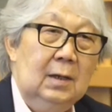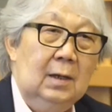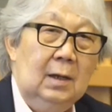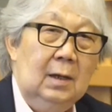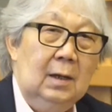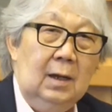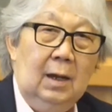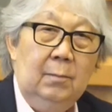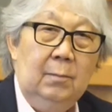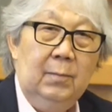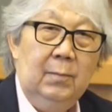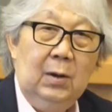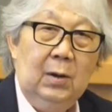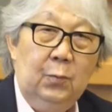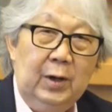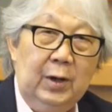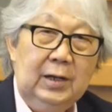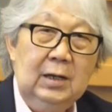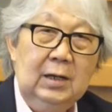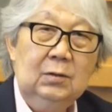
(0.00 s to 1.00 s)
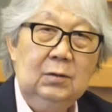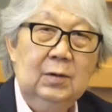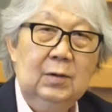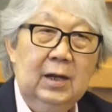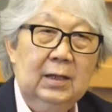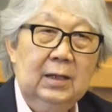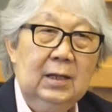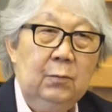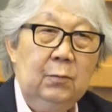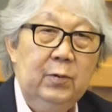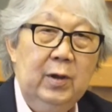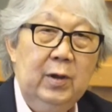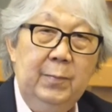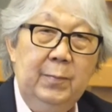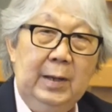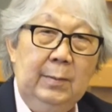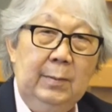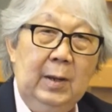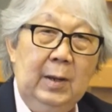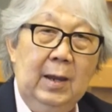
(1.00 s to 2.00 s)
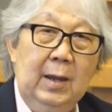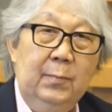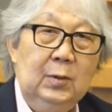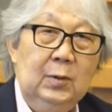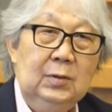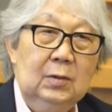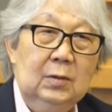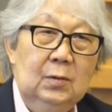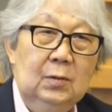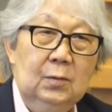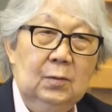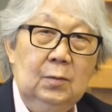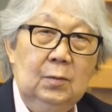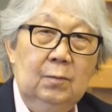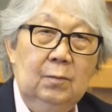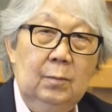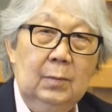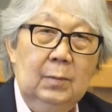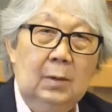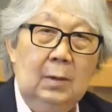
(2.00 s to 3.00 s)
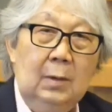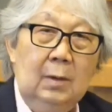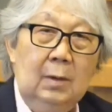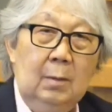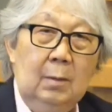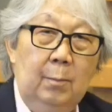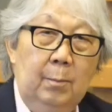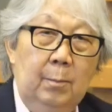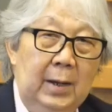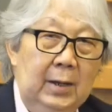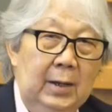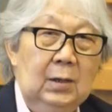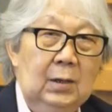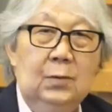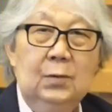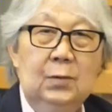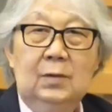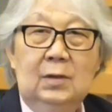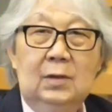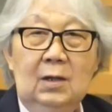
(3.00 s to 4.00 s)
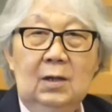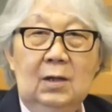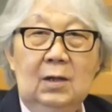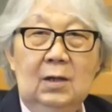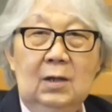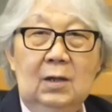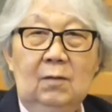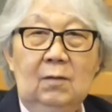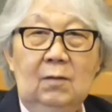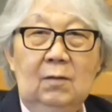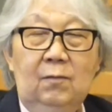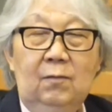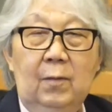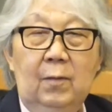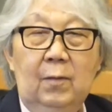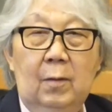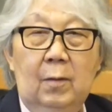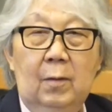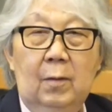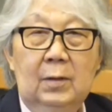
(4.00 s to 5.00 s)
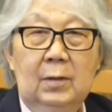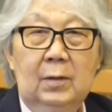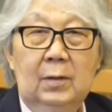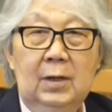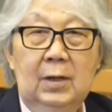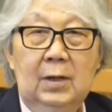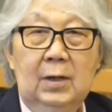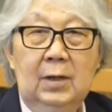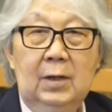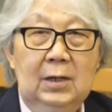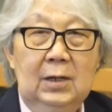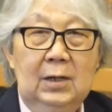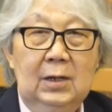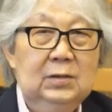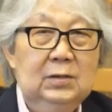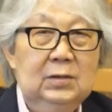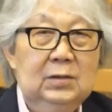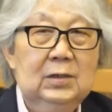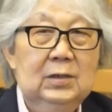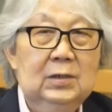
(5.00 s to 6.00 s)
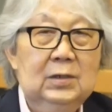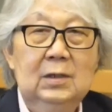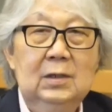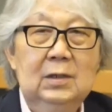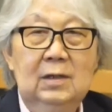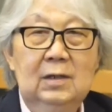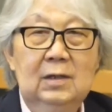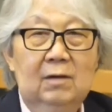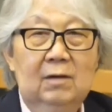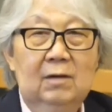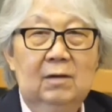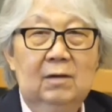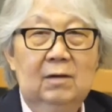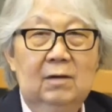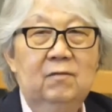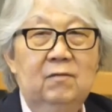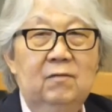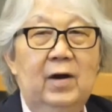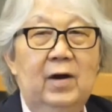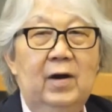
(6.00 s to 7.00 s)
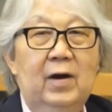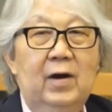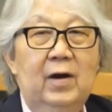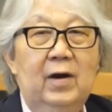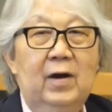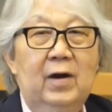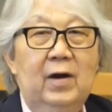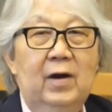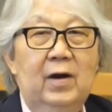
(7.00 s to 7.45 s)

And by working together, we have been able to do many good things for nature and the environment.